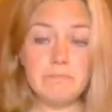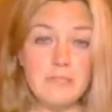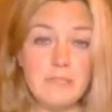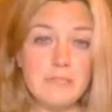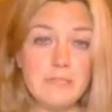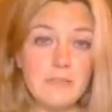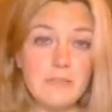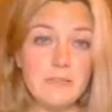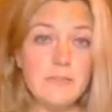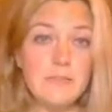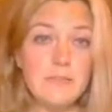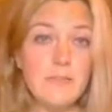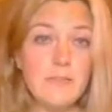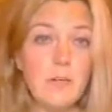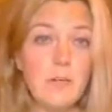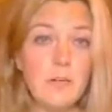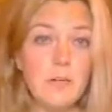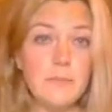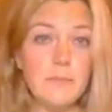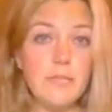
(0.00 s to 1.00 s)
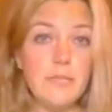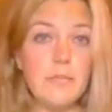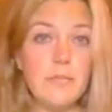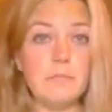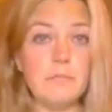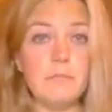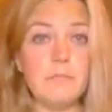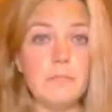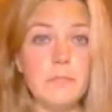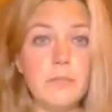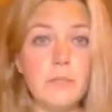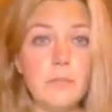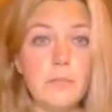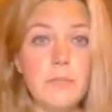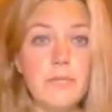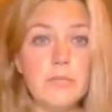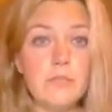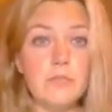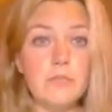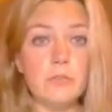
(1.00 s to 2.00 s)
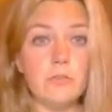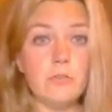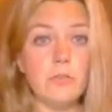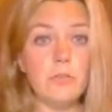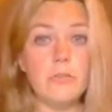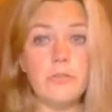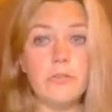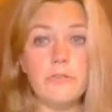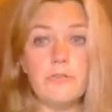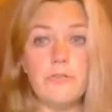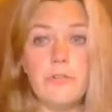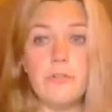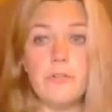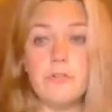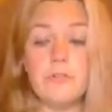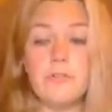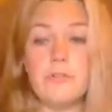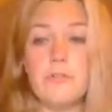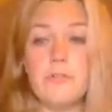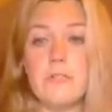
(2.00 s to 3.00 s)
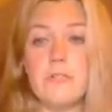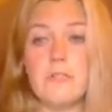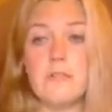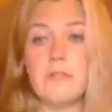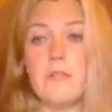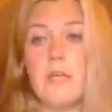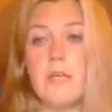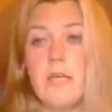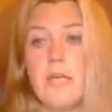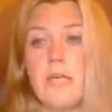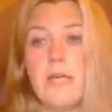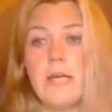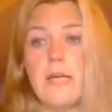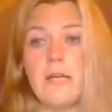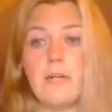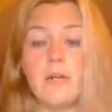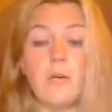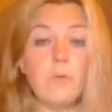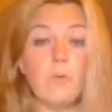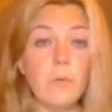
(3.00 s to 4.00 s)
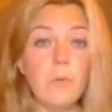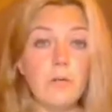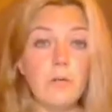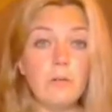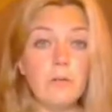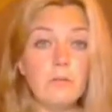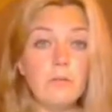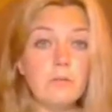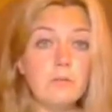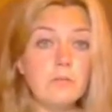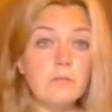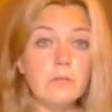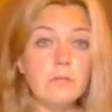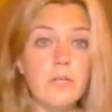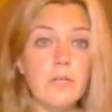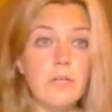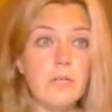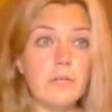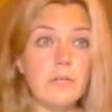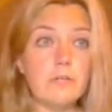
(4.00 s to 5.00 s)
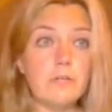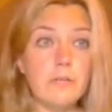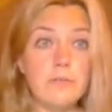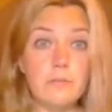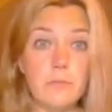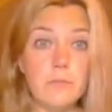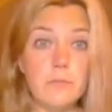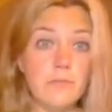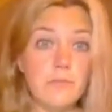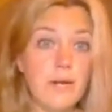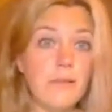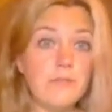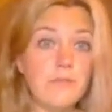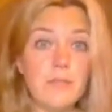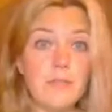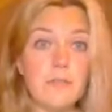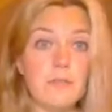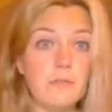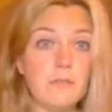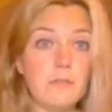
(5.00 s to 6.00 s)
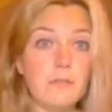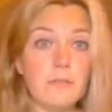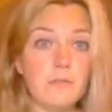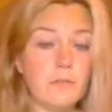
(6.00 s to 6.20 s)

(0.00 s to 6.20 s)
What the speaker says: This is all up to him. We control our own futures, and our will is what drives us.